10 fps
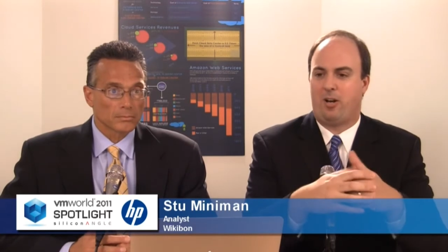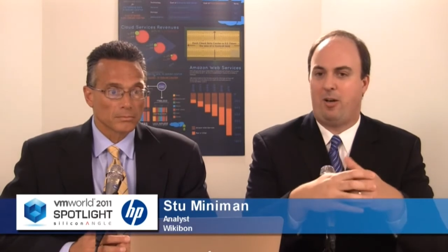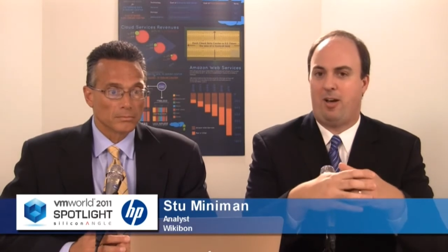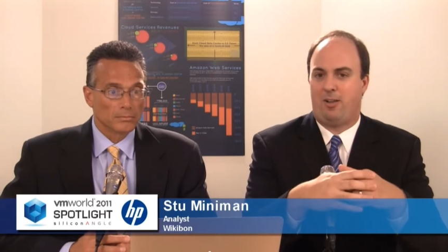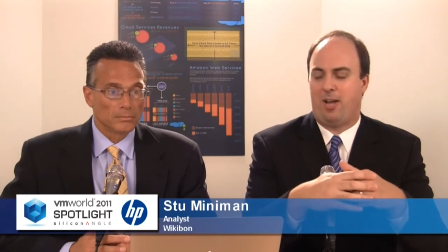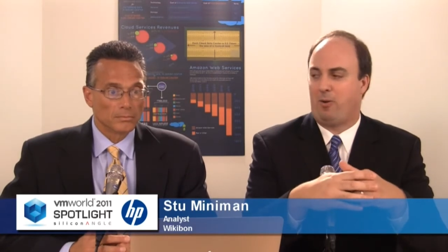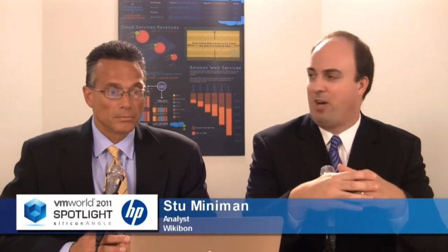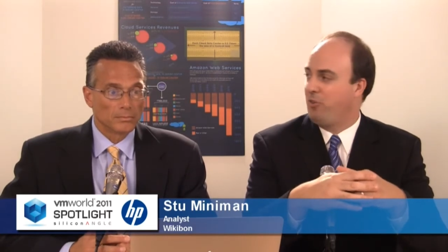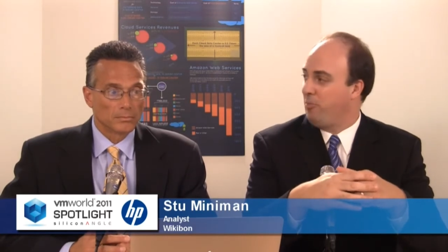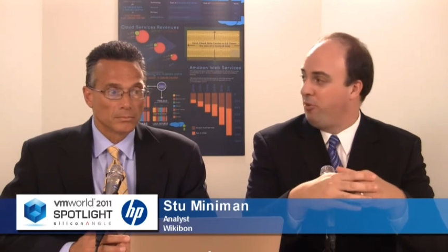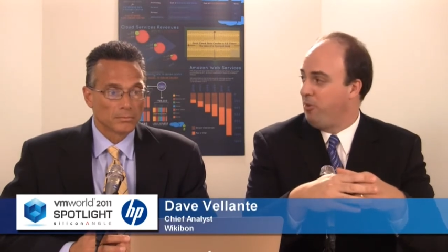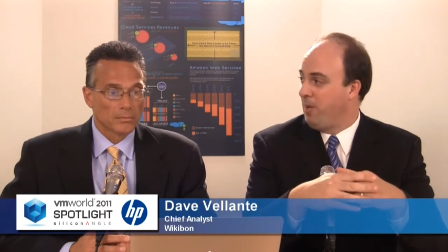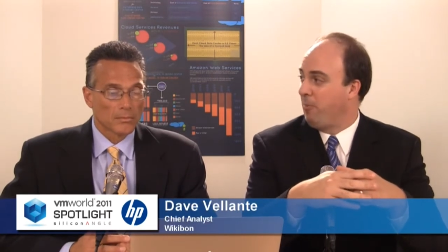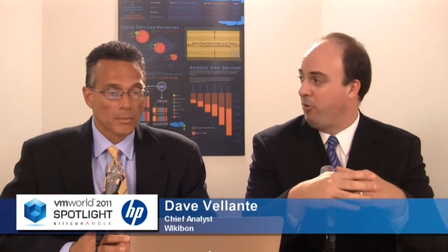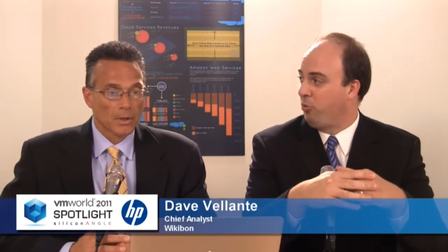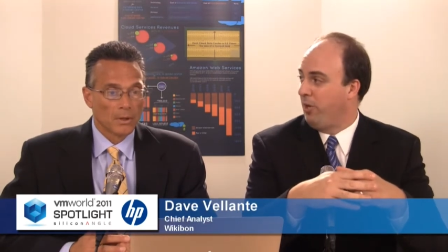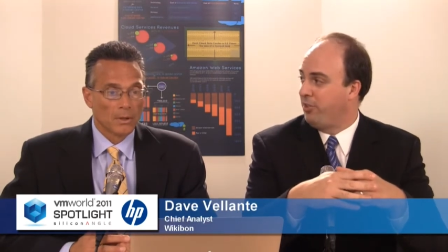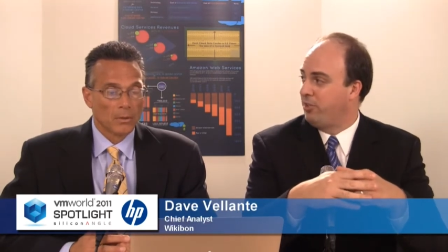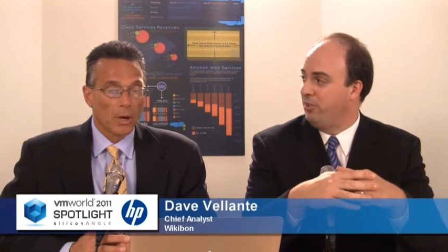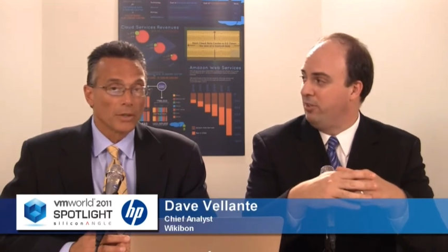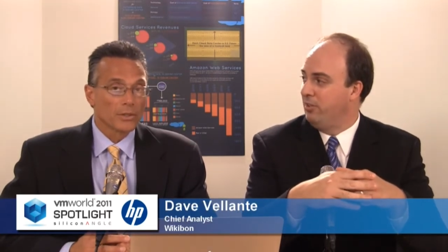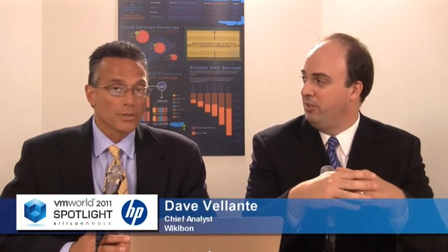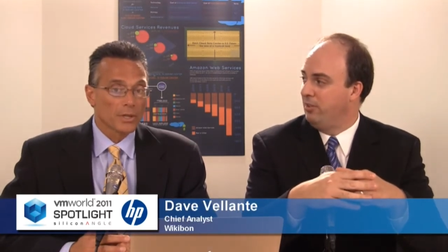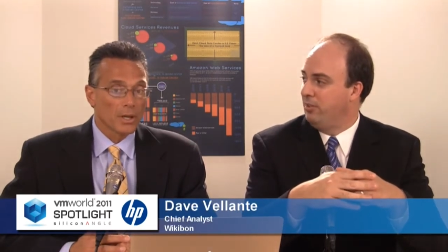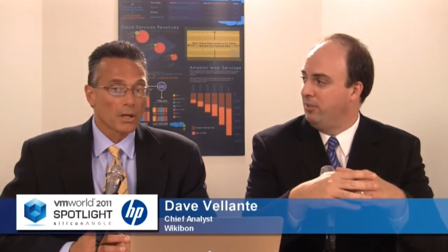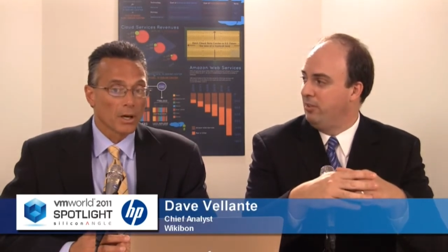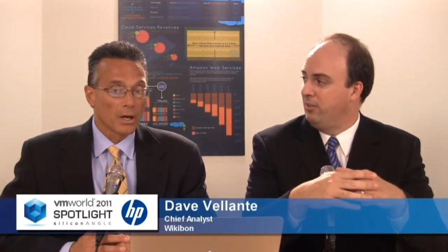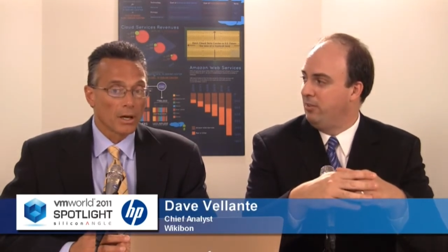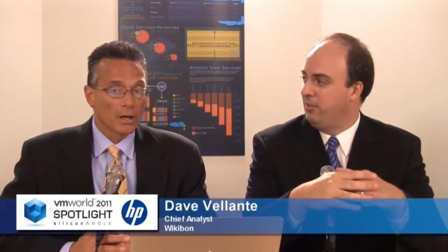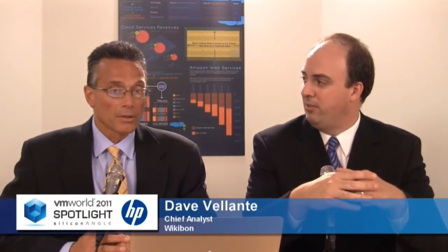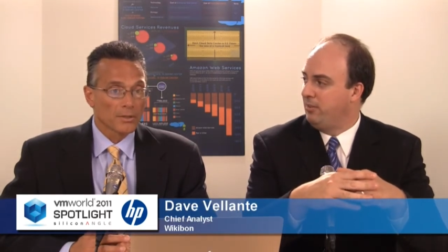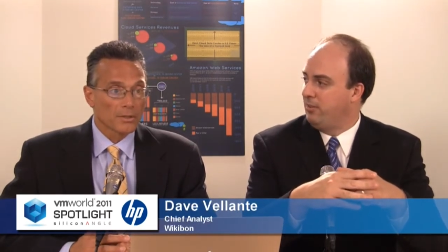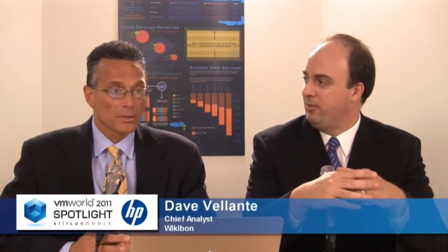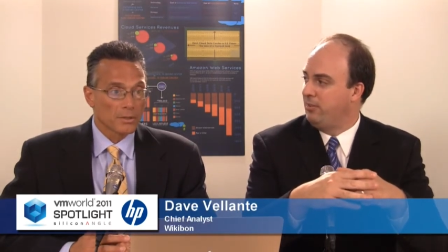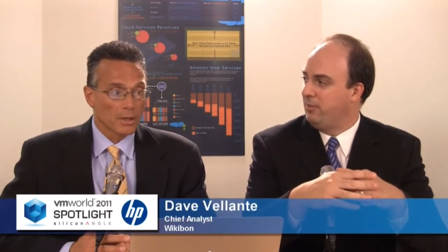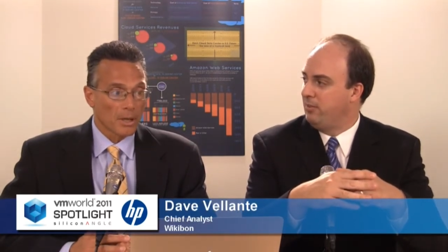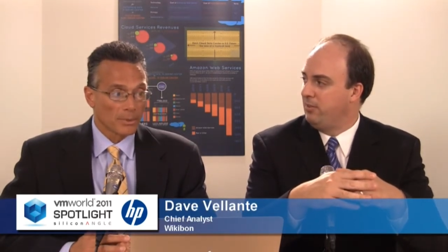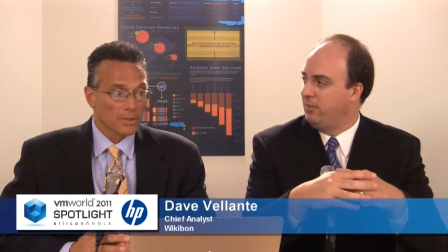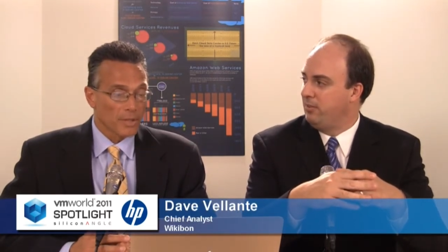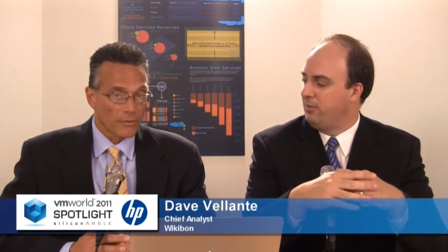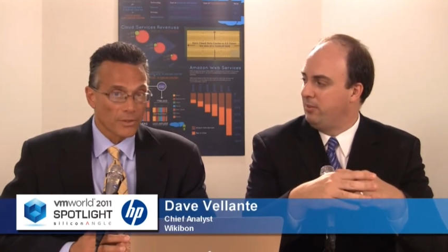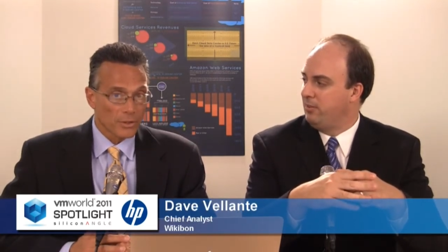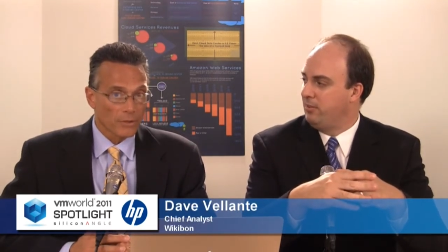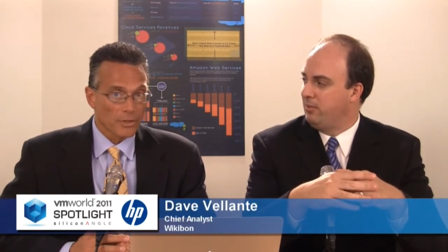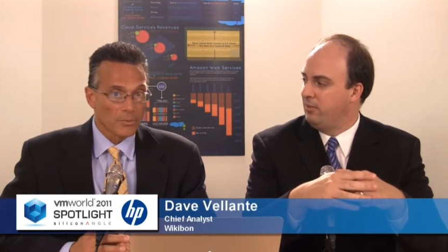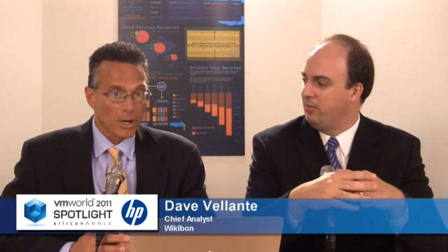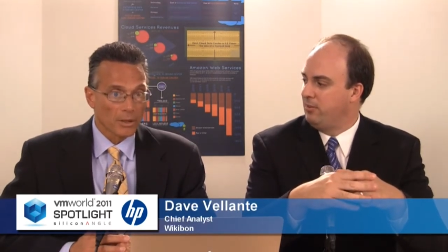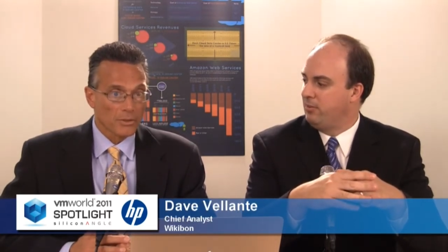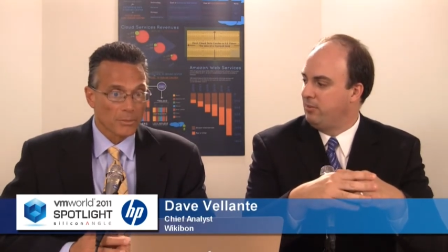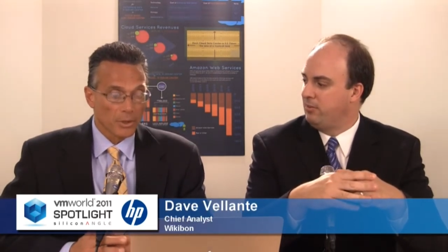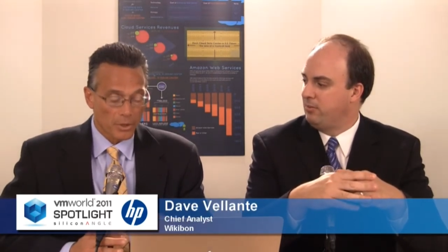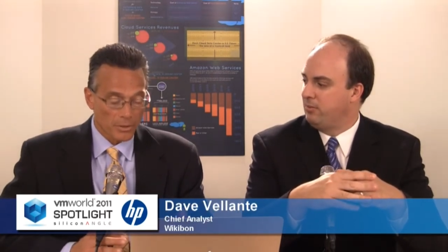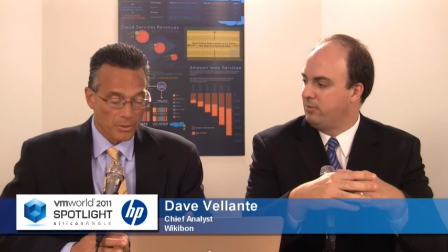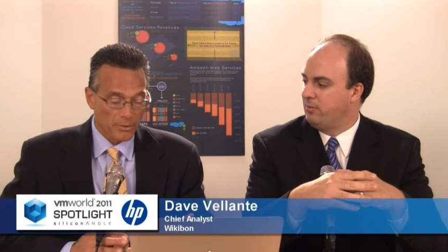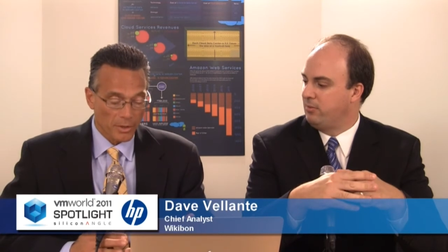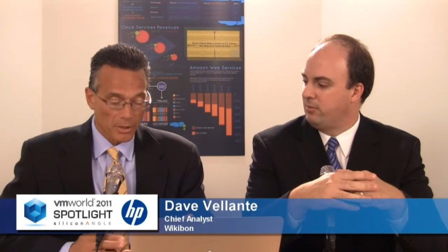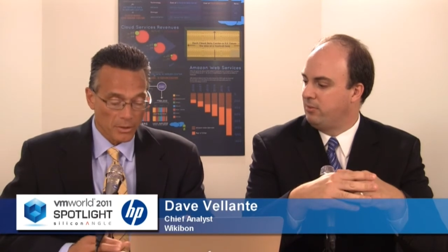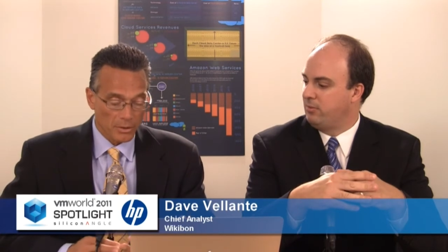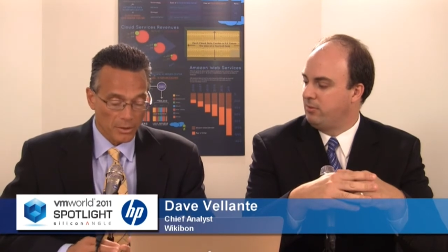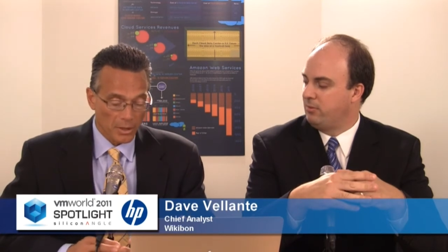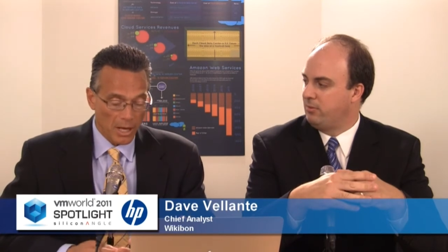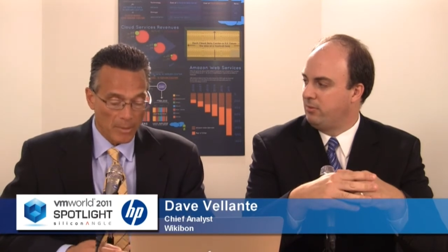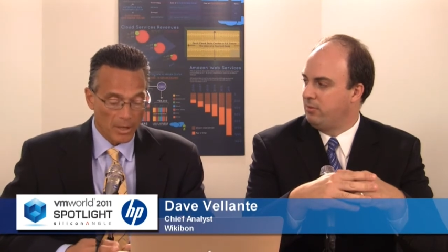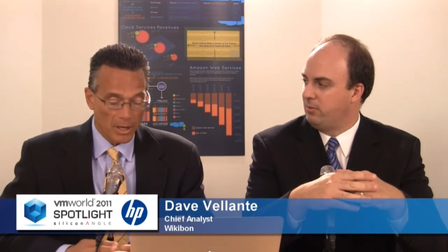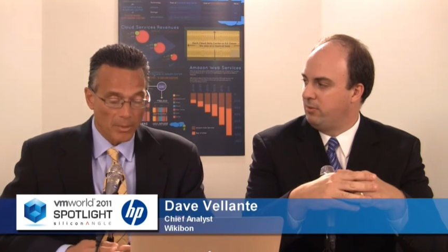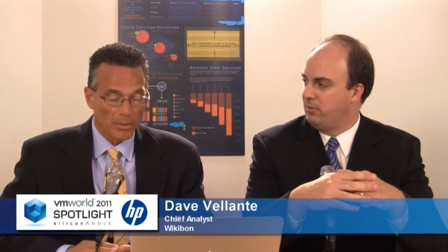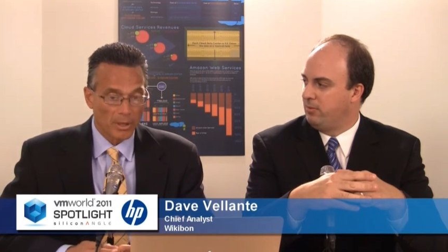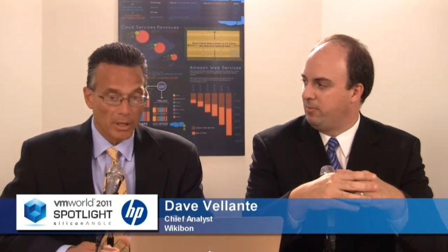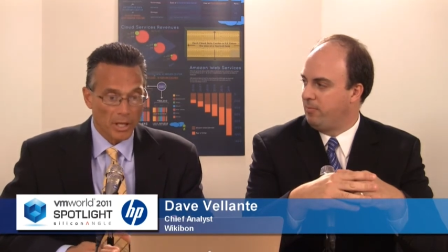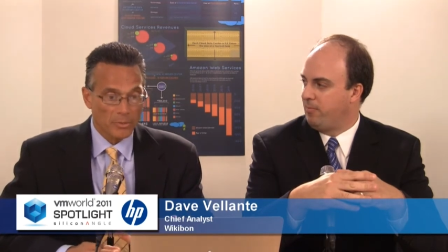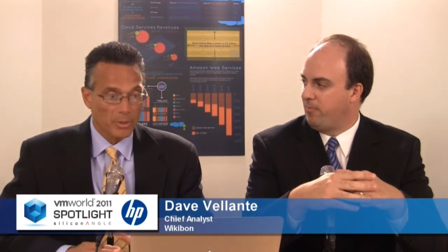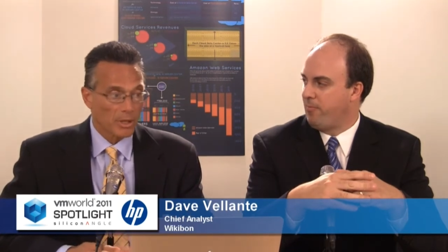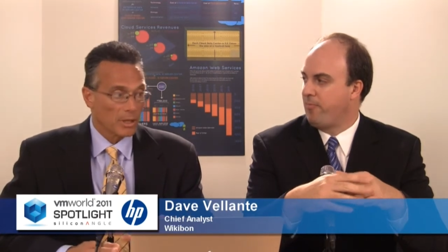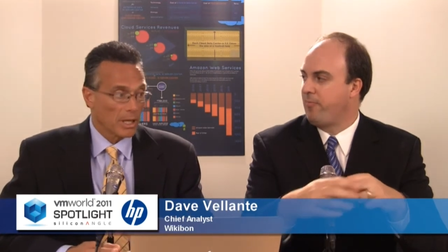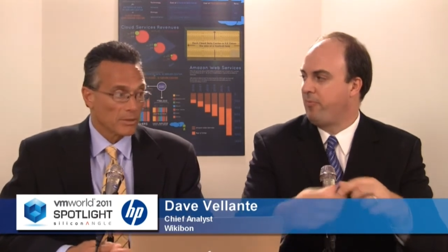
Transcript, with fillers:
Speaker 1: to allow customers to be able to switch.
Speaker 2: Well, and you're seeing a, a, a couple of different service models emerge where you've got certainly IBM and HP and now